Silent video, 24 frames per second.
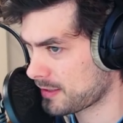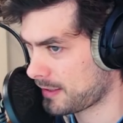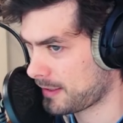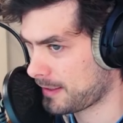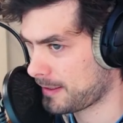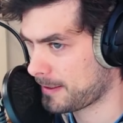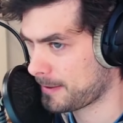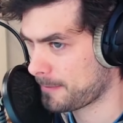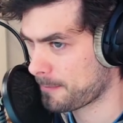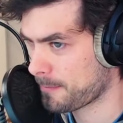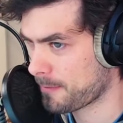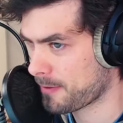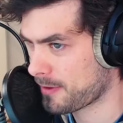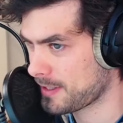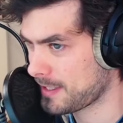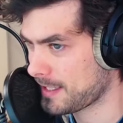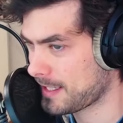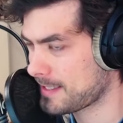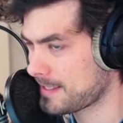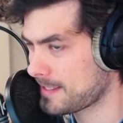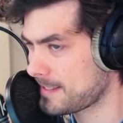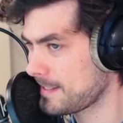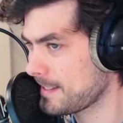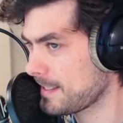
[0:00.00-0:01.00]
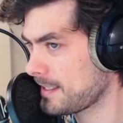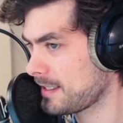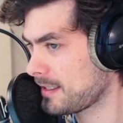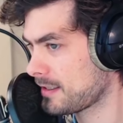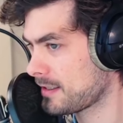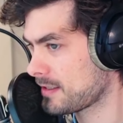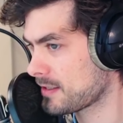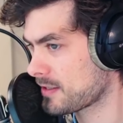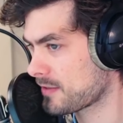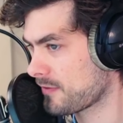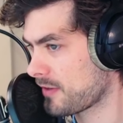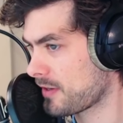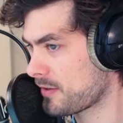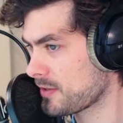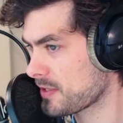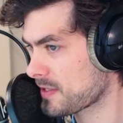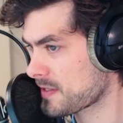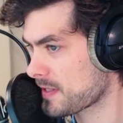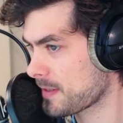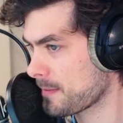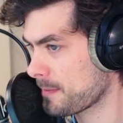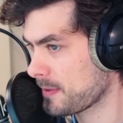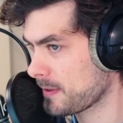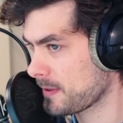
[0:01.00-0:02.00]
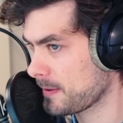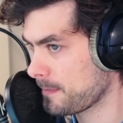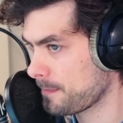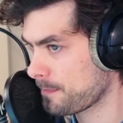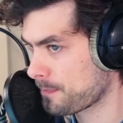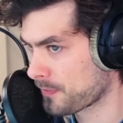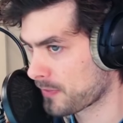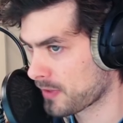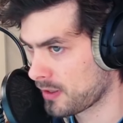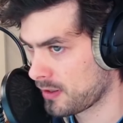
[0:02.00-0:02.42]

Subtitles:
The idea here is very simple.